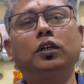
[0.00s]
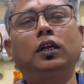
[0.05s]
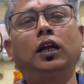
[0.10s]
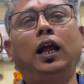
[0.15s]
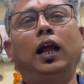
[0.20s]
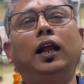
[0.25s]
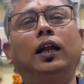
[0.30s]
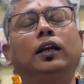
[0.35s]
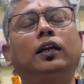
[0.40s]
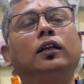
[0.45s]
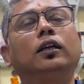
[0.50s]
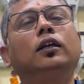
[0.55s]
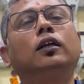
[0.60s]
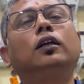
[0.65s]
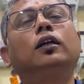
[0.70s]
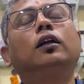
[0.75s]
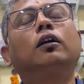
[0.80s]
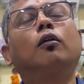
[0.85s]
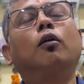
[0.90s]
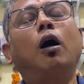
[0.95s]
And
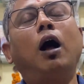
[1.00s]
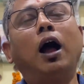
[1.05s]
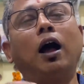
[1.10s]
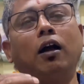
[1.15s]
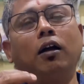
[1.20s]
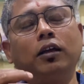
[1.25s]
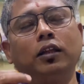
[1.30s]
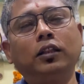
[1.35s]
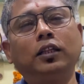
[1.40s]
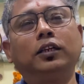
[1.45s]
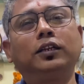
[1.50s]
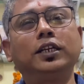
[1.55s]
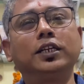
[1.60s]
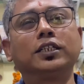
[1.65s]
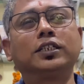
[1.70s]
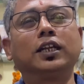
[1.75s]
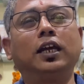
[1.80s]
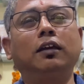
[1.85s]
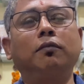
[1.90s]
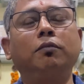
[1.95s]
in the
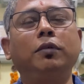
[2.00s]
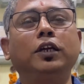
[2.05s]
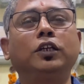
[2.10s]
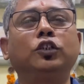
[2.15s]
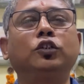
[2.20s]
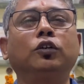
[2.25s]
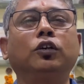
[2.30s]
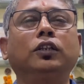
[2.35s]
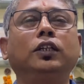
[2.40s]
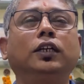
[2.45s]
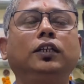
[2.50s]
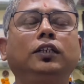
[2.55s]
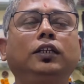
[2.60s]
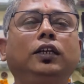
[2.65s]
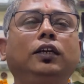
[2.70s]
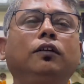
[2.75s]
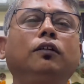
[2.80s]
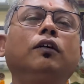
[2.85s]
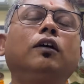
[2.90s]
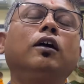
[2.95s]
test drive, make sure that the